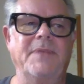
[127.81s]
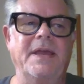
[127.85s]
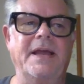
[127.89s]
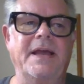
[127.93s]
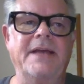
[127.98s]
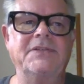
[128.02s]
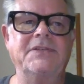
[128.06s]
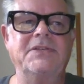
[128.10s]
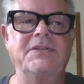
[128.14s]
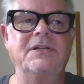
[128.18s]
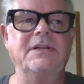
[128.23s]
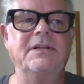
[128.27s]

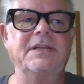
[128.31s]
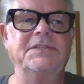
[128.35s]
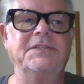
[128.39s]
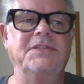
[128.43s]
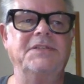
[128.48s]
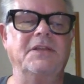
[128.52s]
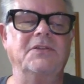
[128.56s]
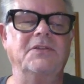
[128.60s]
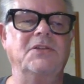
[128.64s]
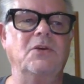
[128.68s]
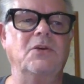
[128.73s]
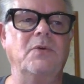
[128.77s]
as you're
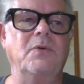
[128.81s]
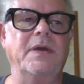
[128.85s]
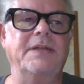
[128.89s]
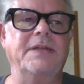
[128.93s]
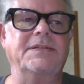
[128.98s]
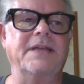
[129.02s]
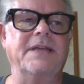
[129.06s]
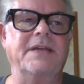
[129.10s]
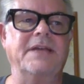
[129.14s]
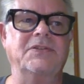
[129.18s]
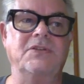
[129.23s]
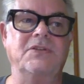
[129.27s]
listening to
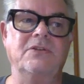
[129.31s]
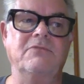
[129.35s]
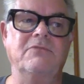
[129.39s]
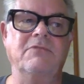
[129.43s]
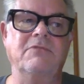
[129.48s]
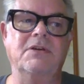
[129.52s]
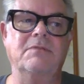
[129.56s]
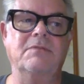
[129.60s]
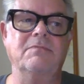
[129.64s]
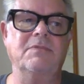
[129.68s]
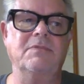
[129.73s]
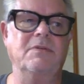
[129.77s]
it, as you're